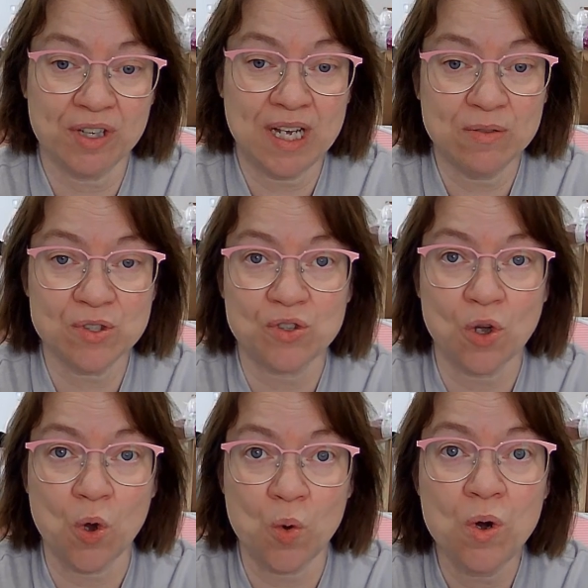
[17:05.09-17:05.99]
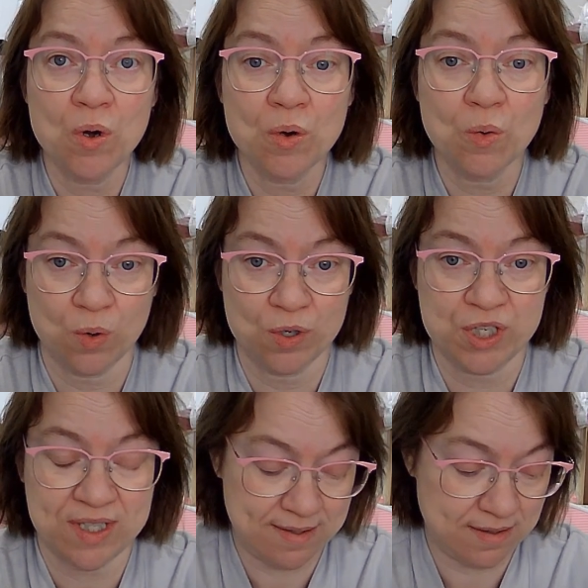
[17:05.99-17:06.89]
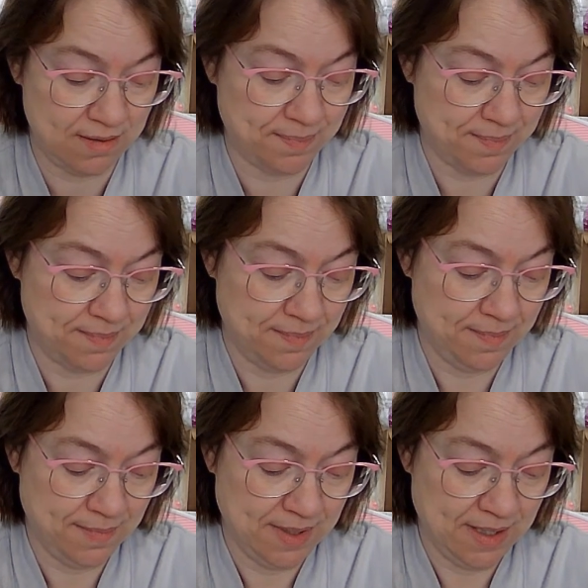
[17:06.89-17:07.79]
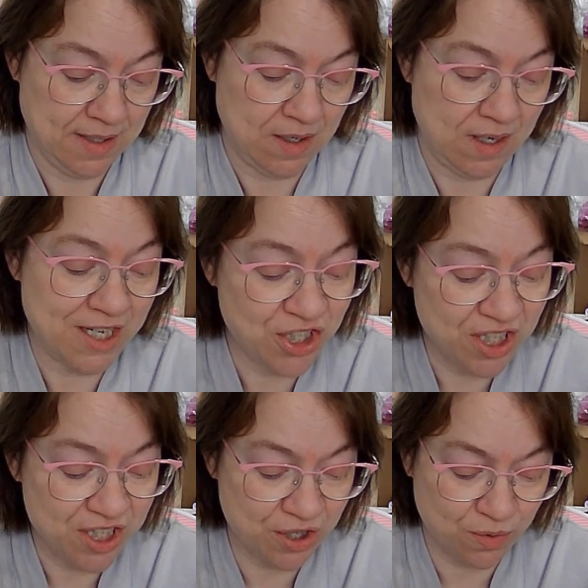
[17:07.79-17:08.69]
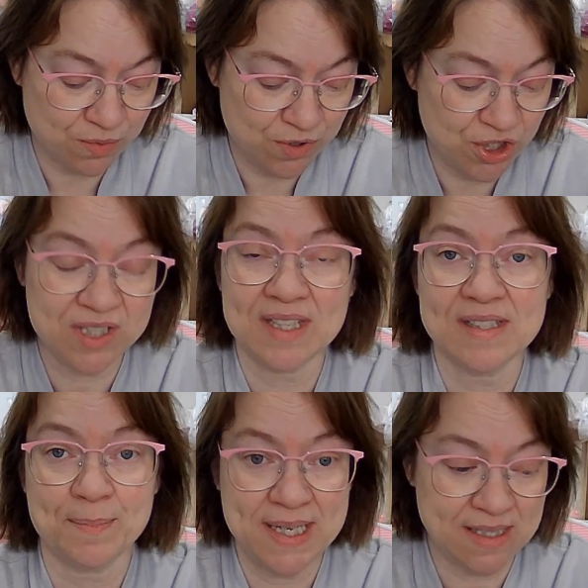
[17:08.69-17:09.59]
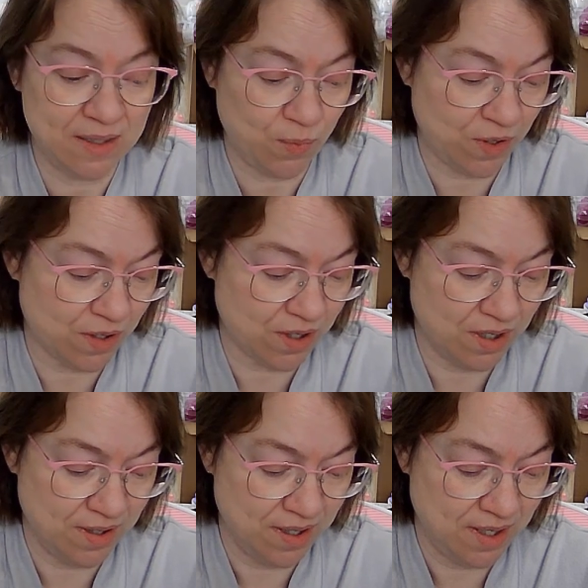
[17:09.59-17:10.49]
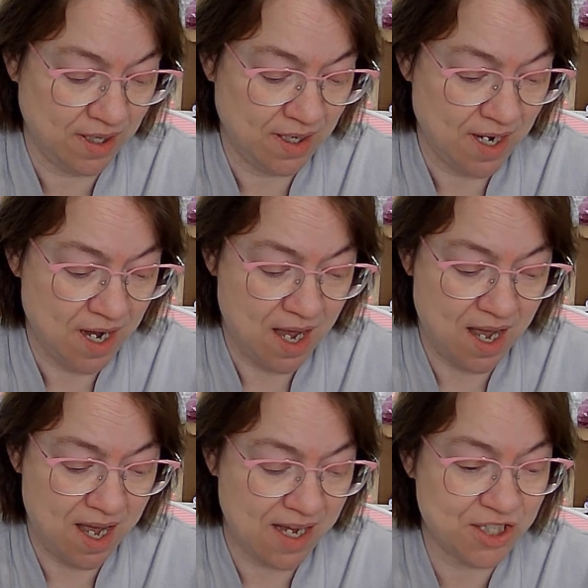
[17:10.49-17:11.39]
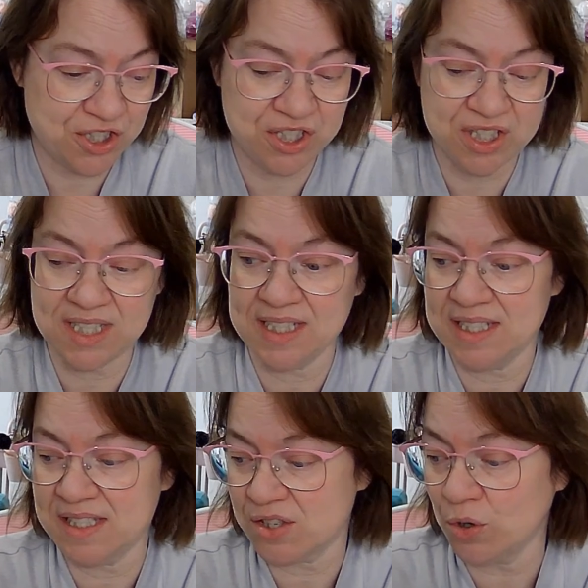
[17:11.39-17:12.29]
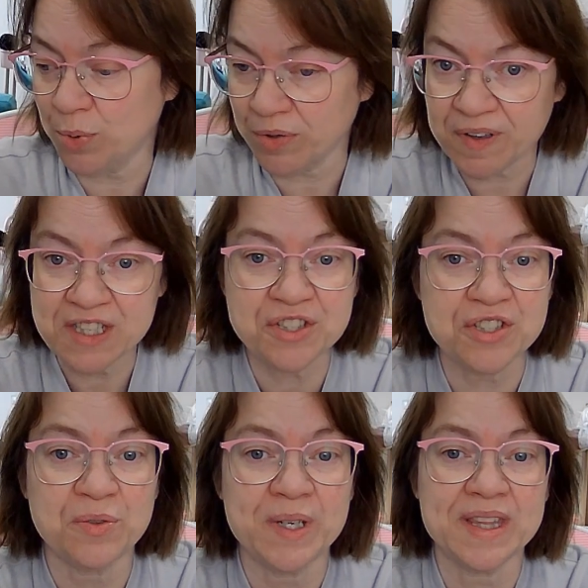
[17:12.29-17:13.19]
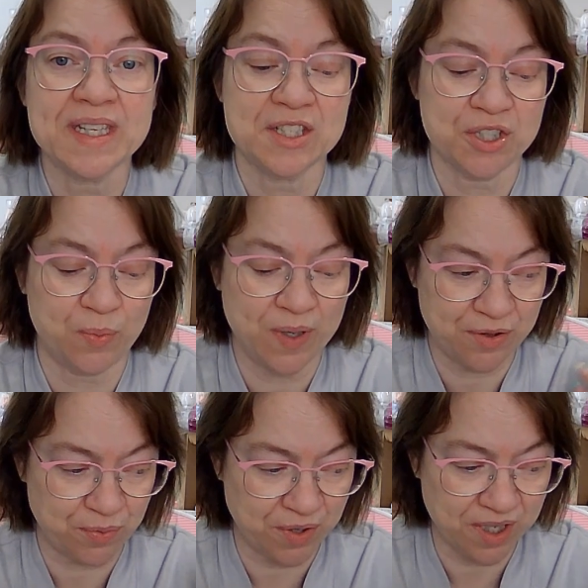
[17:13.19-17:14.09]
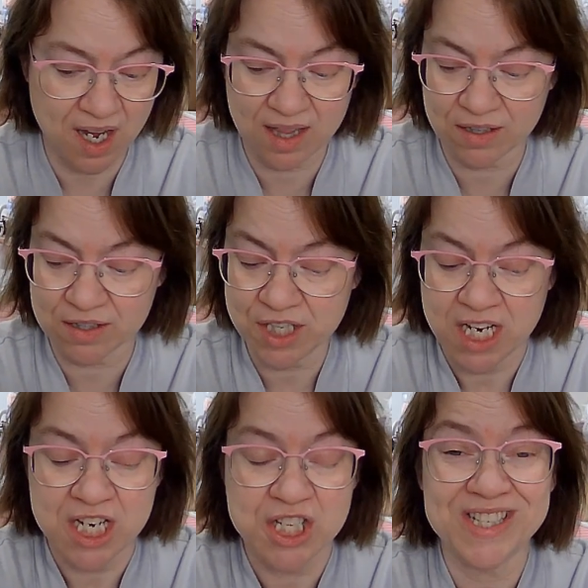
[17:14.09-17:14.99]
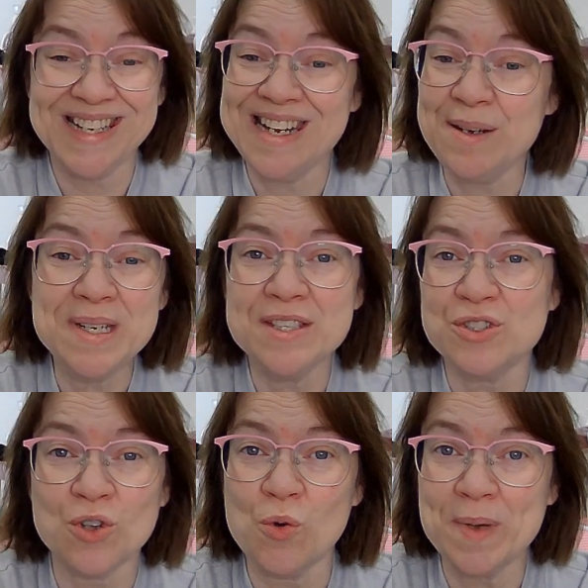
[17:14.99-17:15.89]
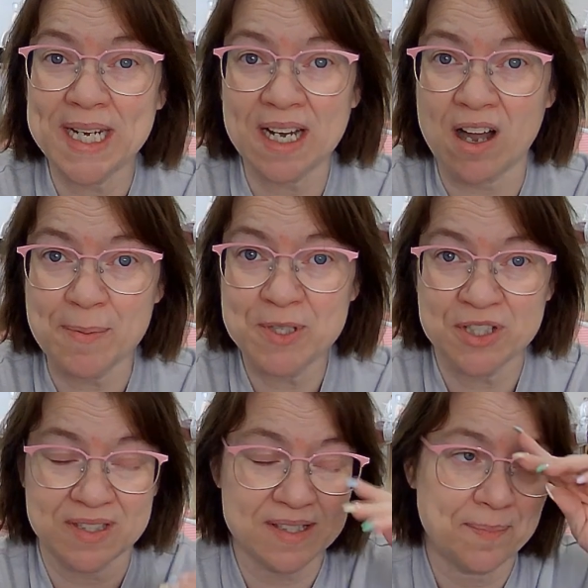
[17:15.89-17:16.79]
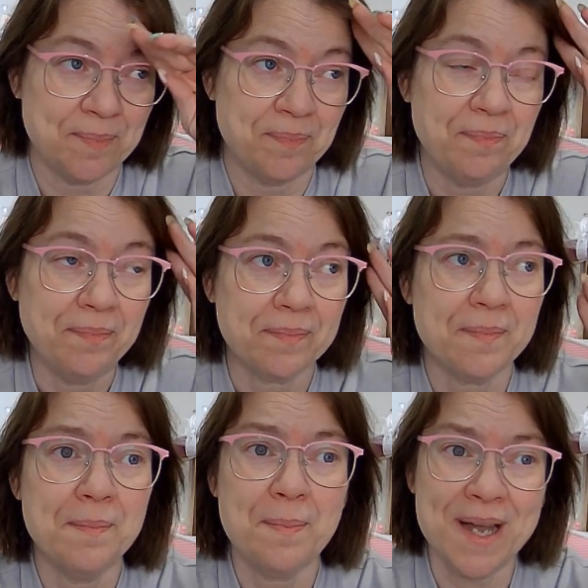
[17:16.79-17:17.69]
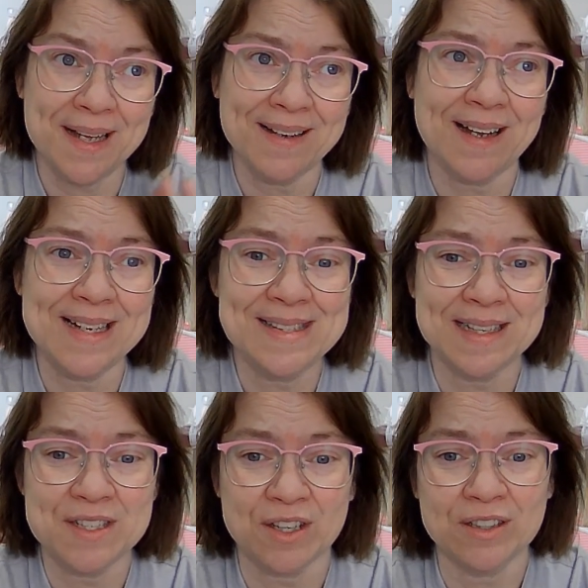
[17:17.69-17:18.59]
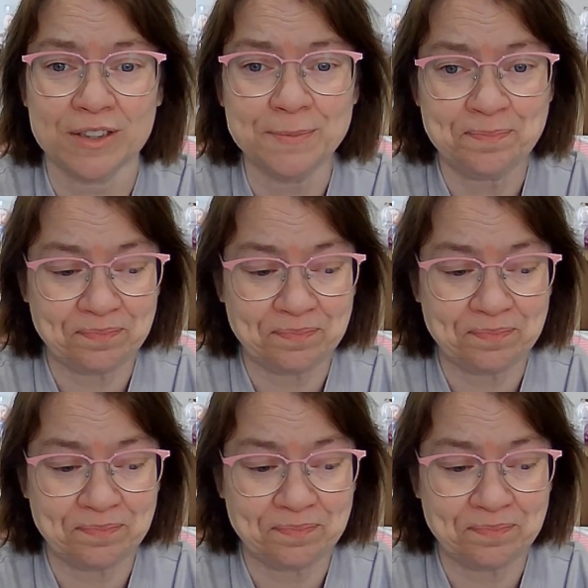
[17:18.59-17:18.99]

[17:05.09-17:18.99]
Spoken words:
out so gorgeous. I should have known. She does amazing work. She is so professional with it. She went through the colors. She gave me so many options. But I said to her,